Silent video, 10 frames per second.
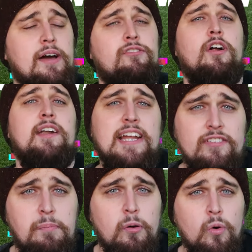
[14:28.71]
I've got
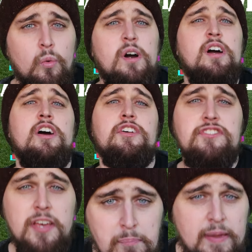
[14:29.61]
Liverpool
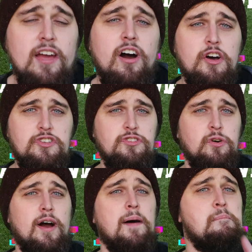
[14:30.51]
to beat
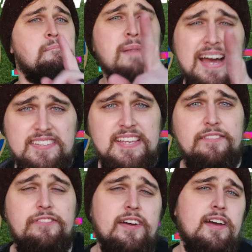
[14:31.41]
Arsenal, a
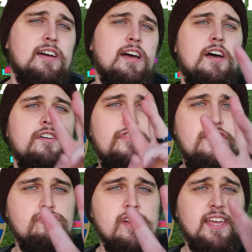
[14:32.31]
massive
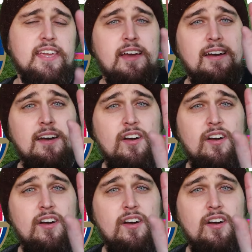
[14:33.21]
3-1.